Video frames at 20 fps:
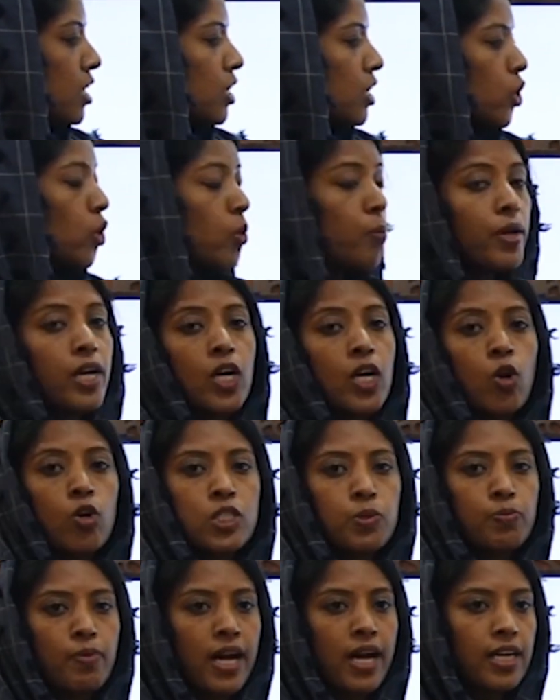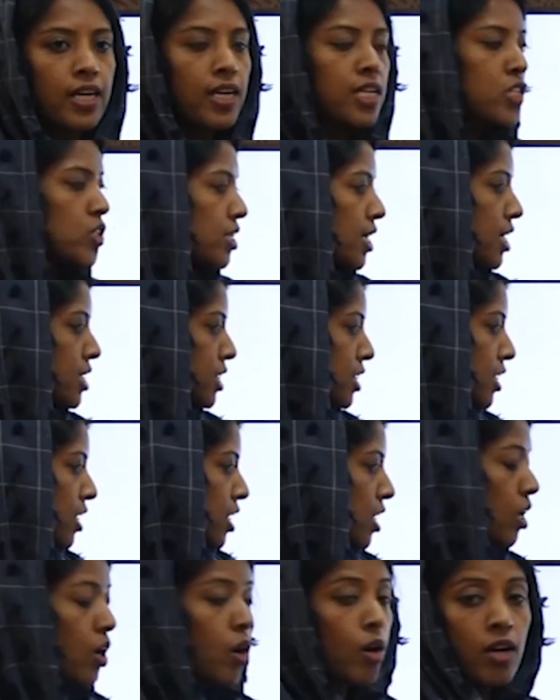cubic close packing structure.
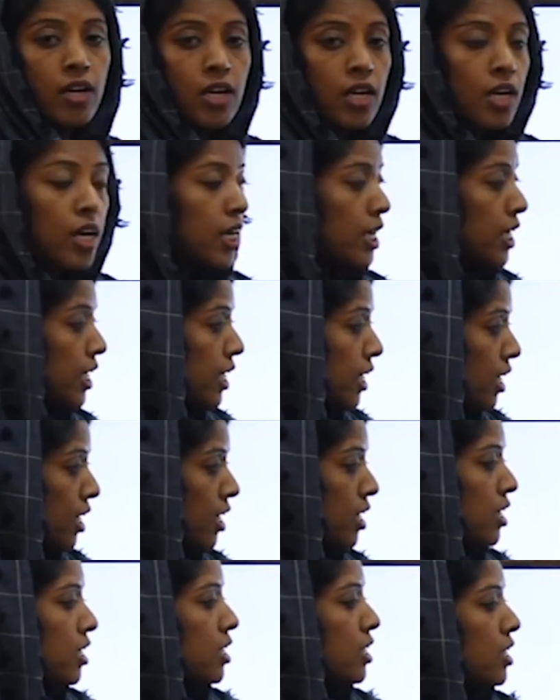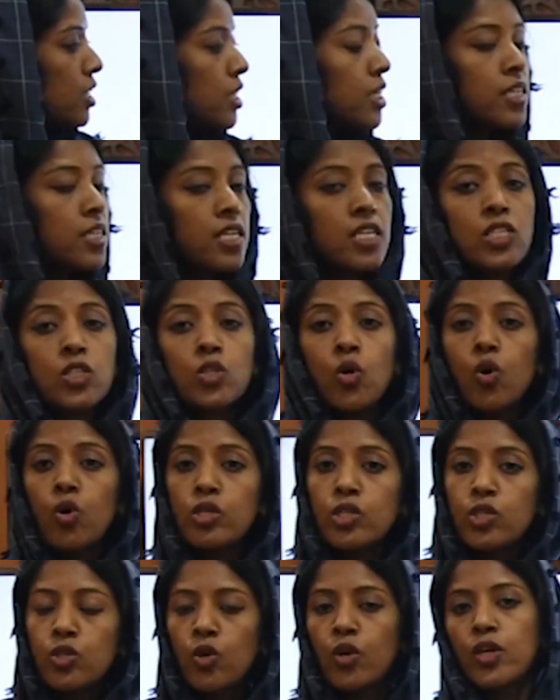Here, it is
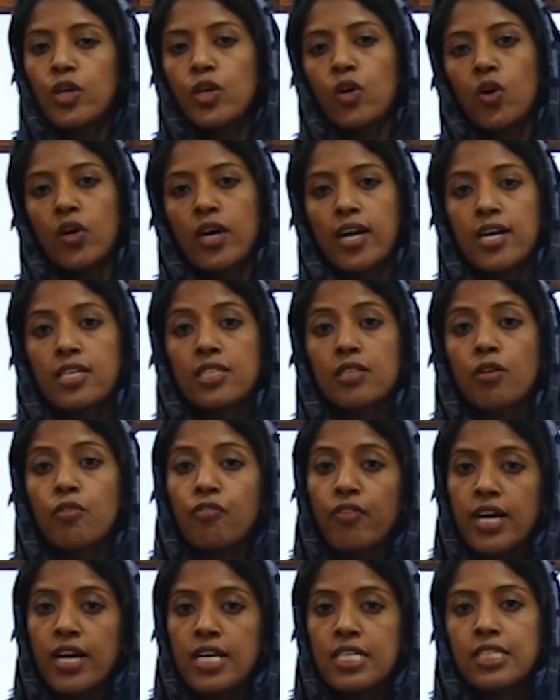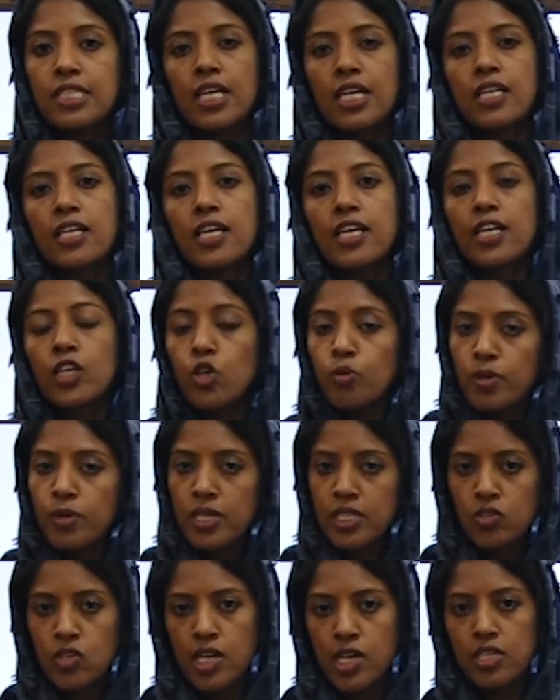also known as face-centered cubic
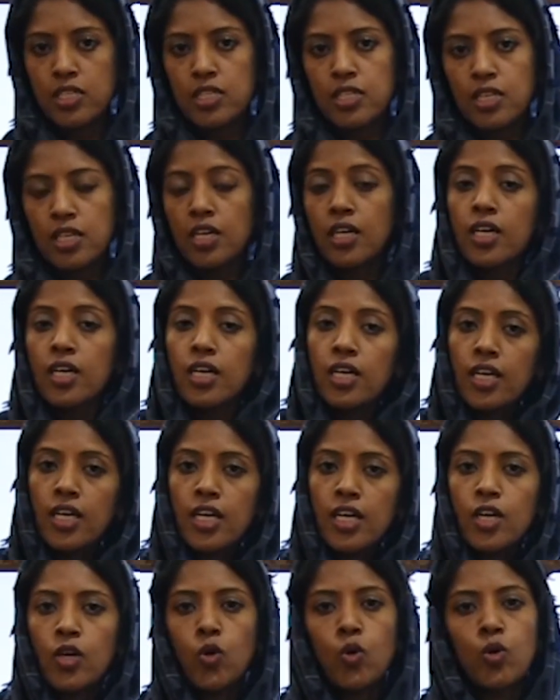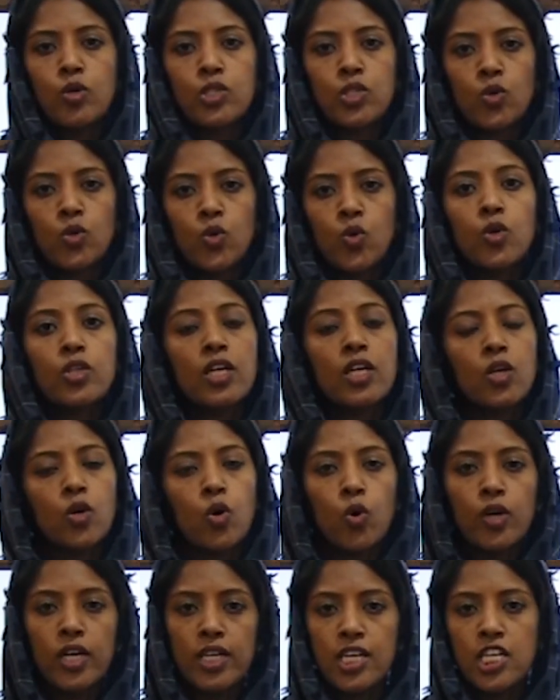structure. Here also the
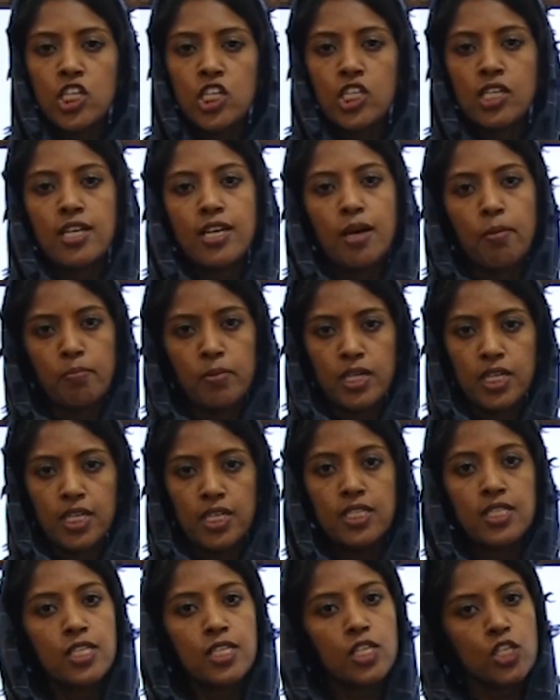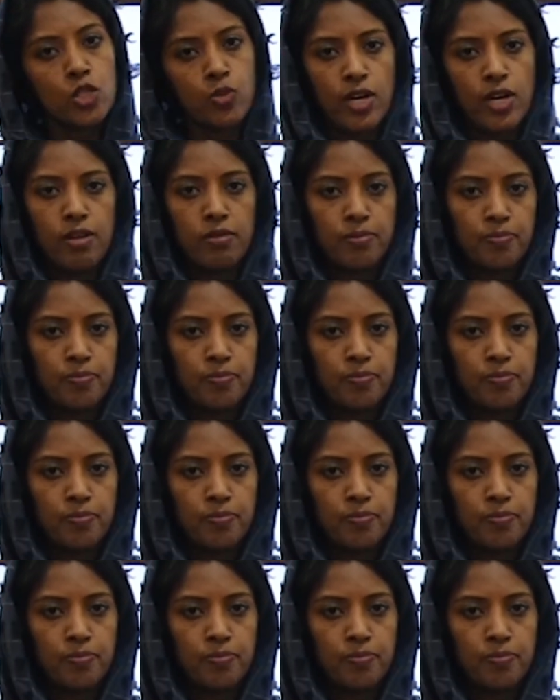coordination number is 12.